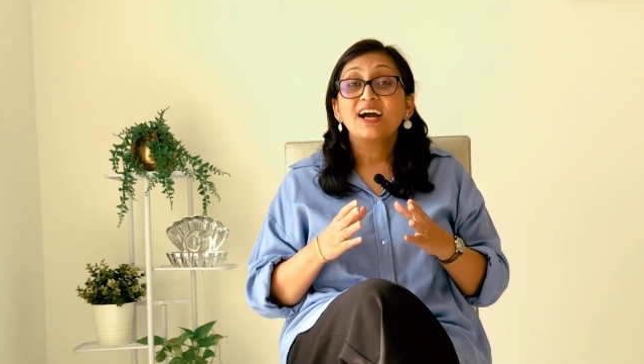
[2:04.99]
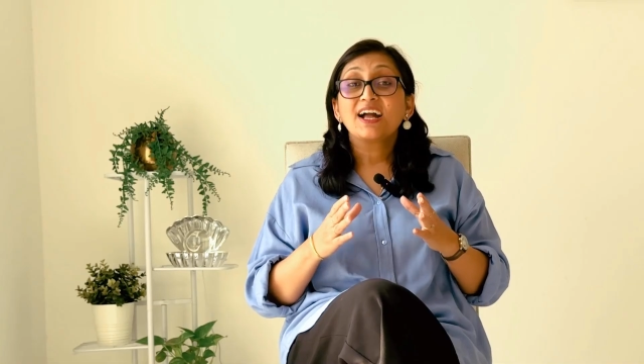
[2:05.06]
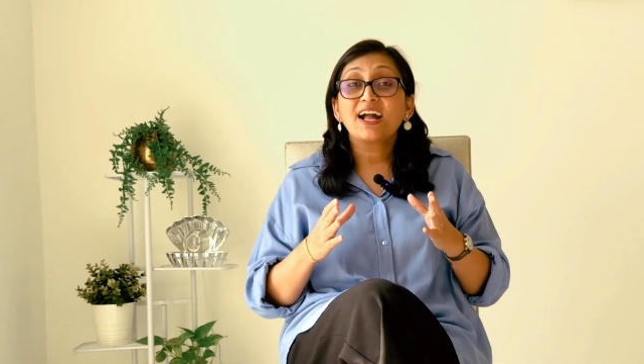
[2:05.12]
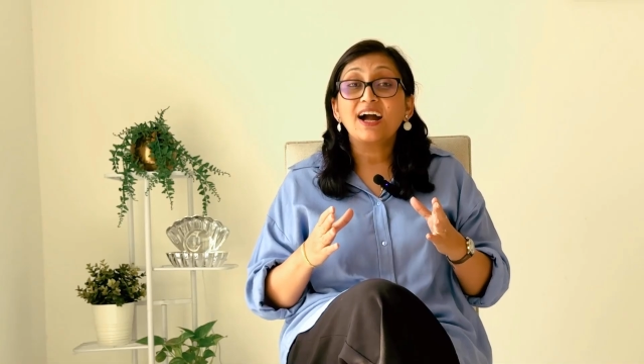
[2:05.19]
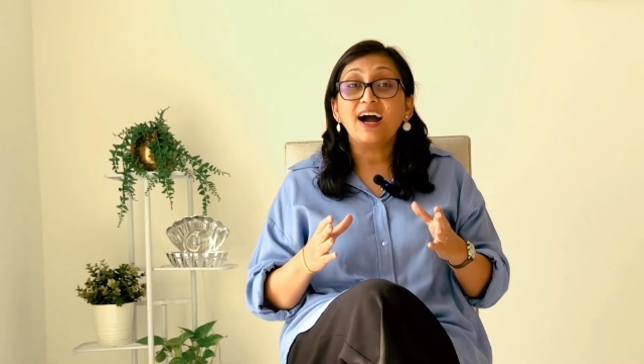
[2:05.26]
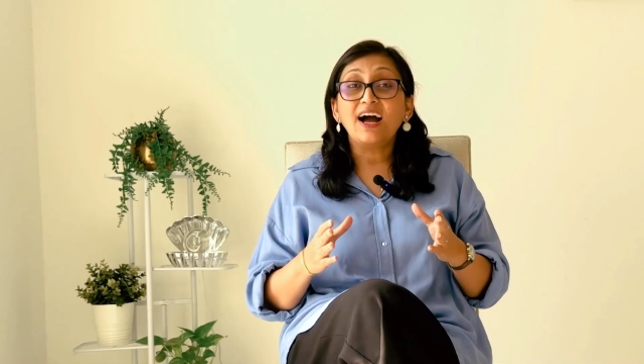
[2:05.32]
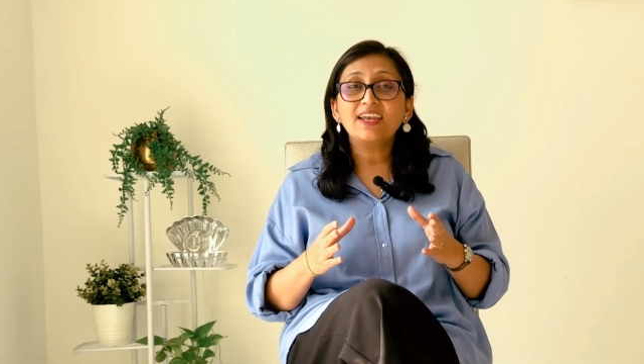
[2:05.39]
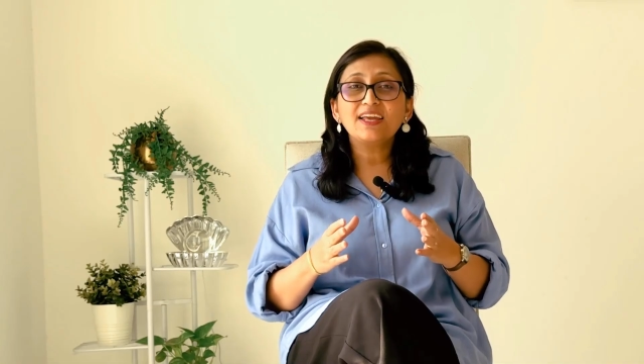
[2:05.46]

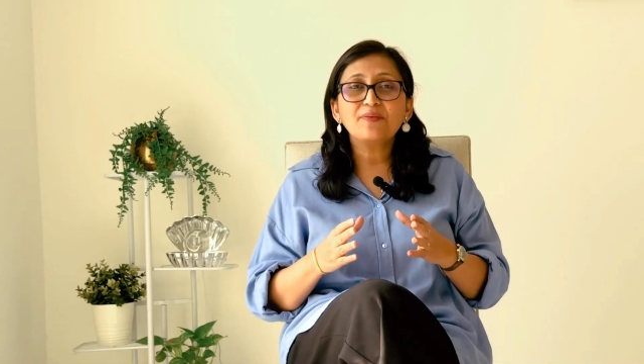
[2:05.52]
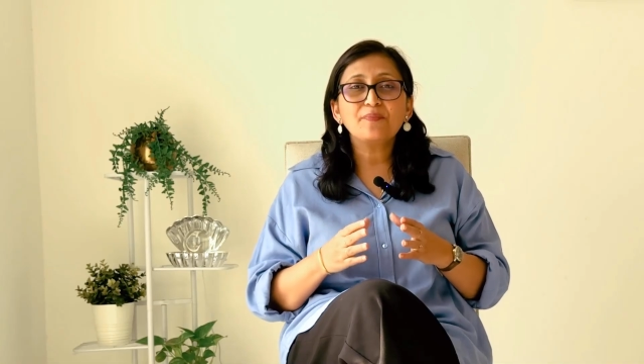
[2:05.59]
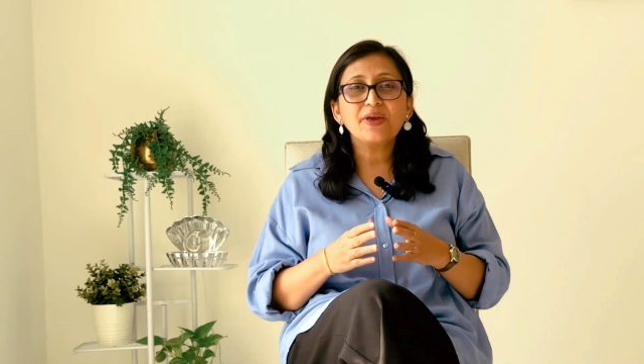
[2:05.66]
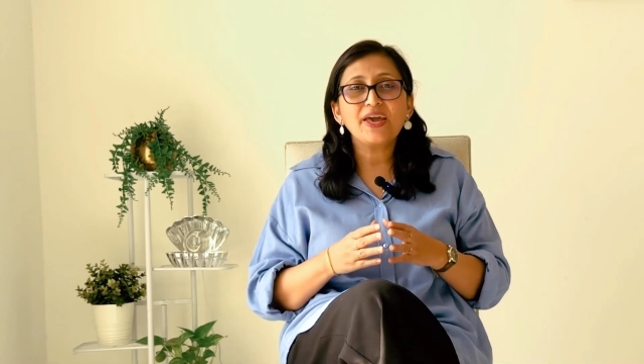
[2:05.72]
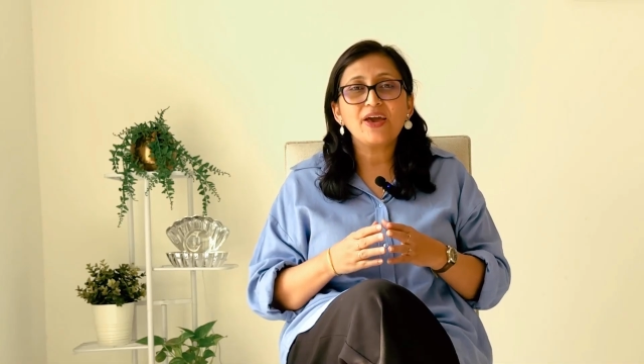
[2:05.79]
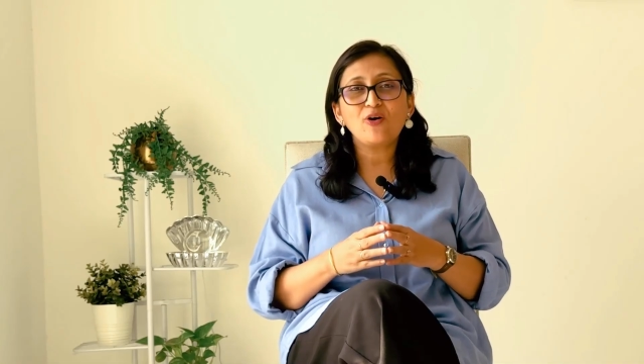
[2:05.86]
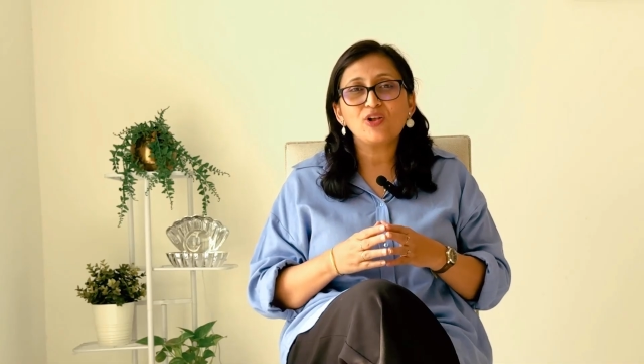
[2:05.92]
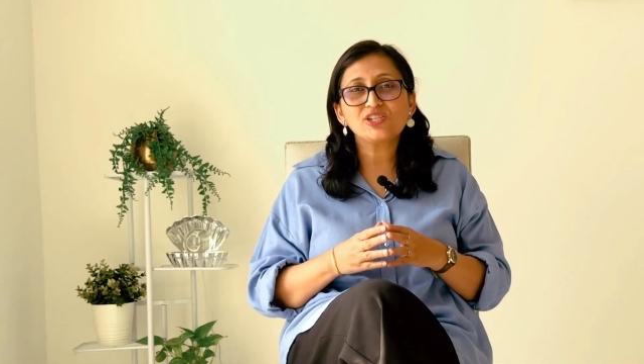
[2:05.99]
Garlic
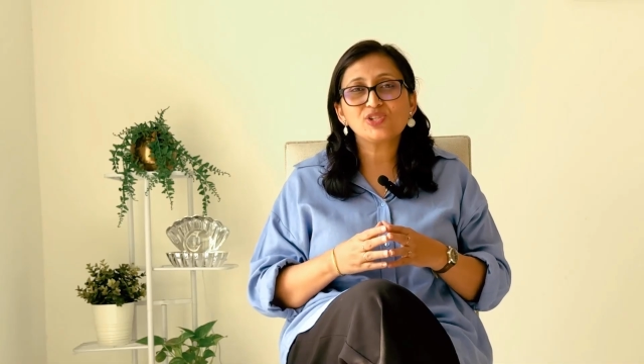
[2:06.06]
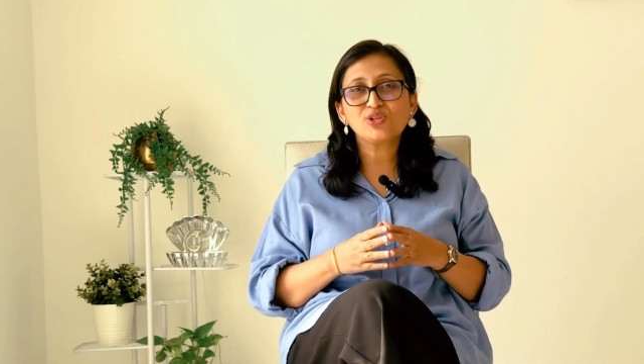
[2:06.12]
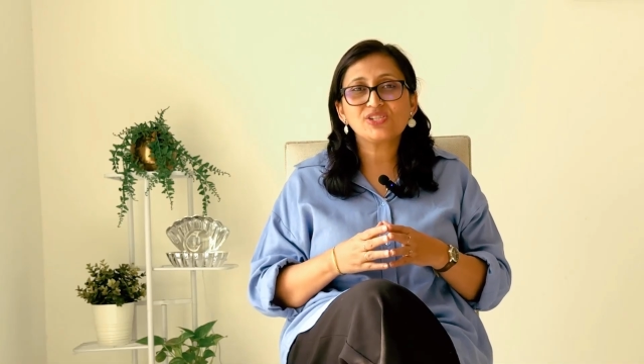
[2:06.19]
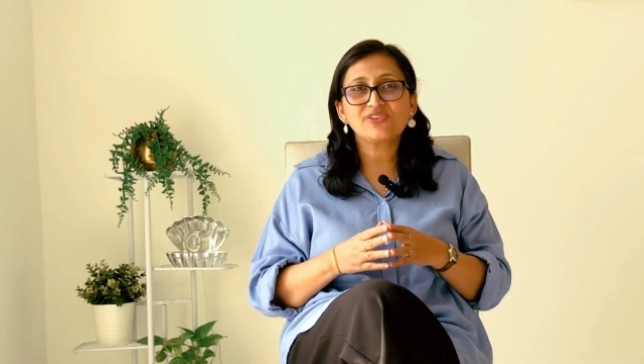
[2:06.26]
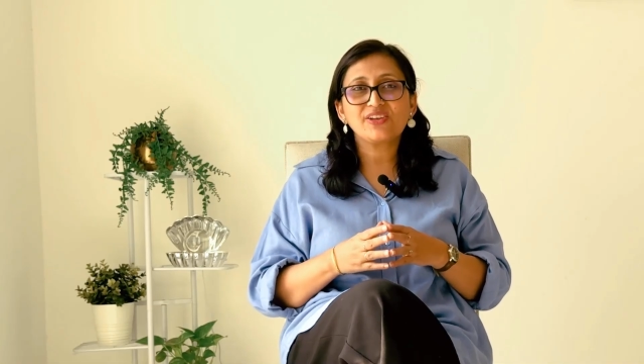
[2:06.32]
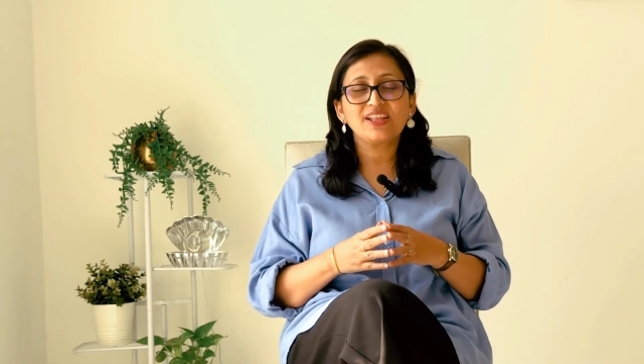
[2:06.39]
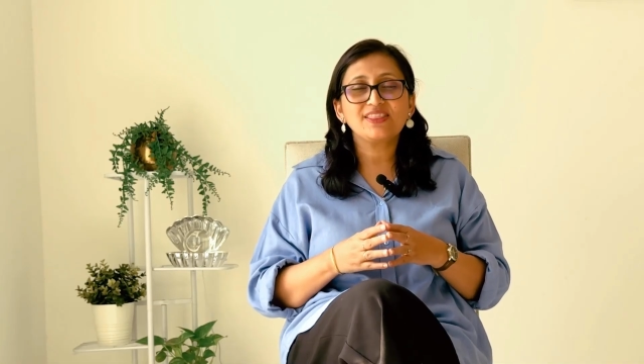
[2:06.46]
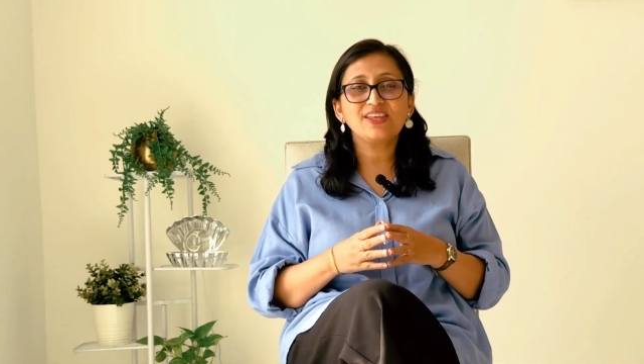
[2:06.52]
may also
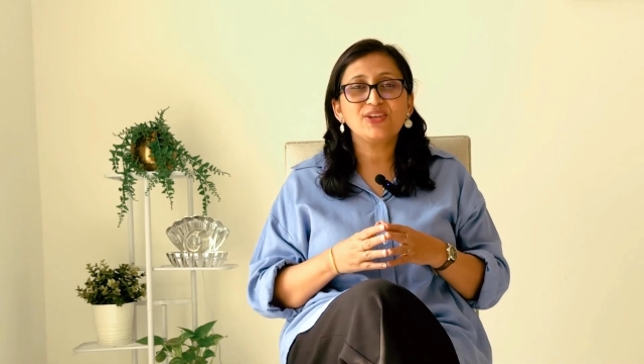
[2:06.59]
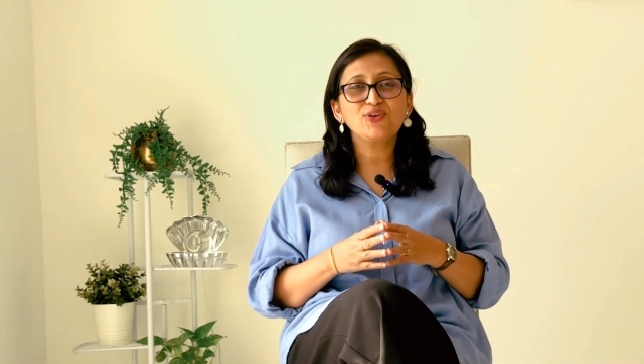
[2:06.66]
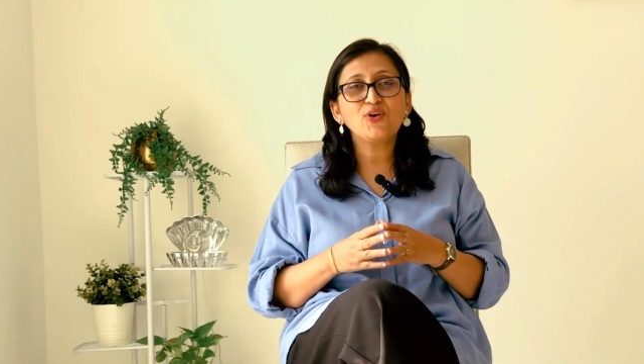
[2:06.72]
strengthen